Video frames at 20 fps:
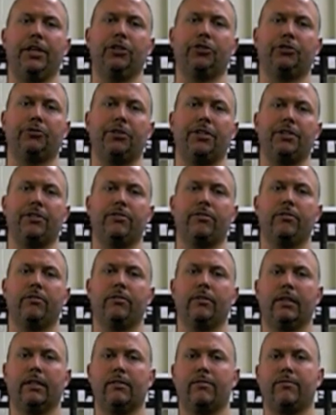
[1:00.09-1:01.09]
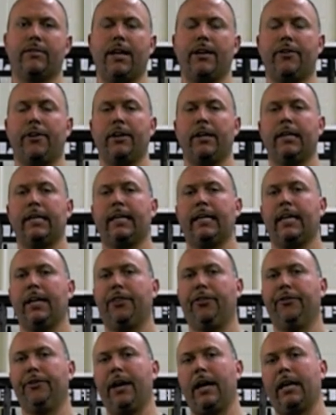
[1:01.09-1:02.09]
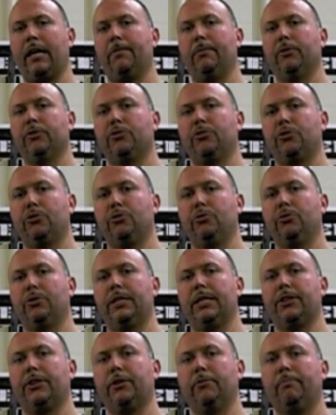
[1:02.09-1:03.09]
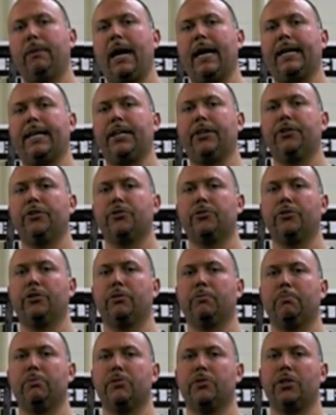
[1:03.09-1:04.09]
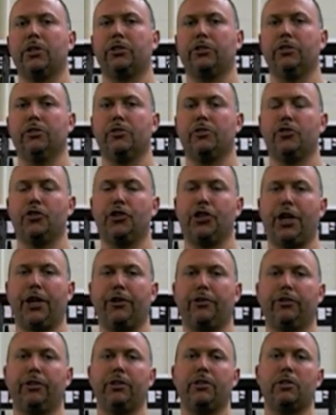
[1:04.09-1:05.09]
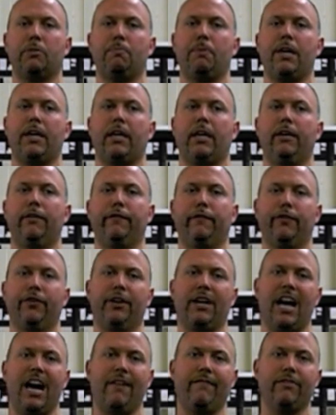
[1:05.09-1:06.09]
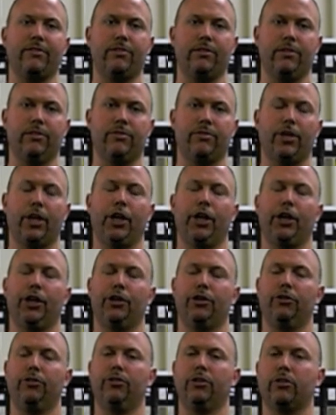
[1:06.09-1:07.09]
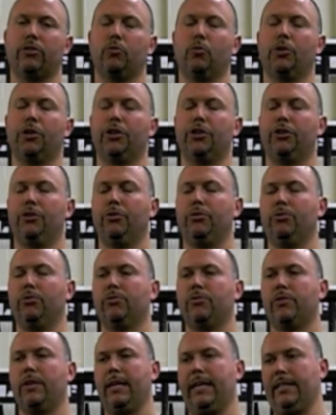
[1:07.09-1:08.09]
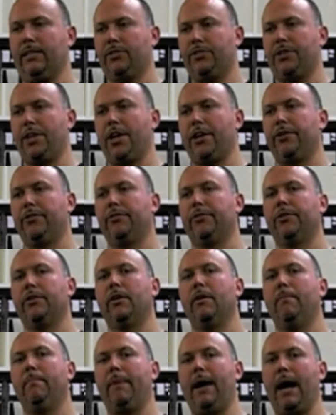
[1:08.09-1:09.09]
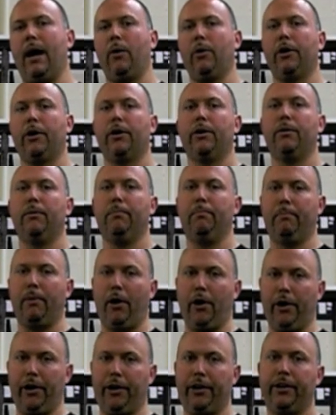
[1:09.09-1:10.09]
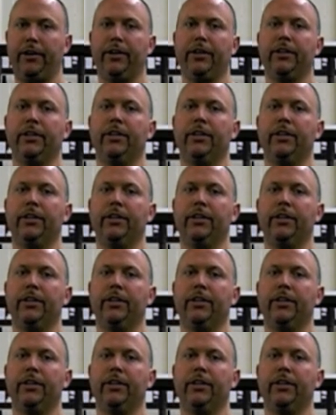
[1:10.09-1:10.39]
injuries, etc. They're not able to get their body into certain positions. Generally speaking, for novices, you just want to use a standard power bar.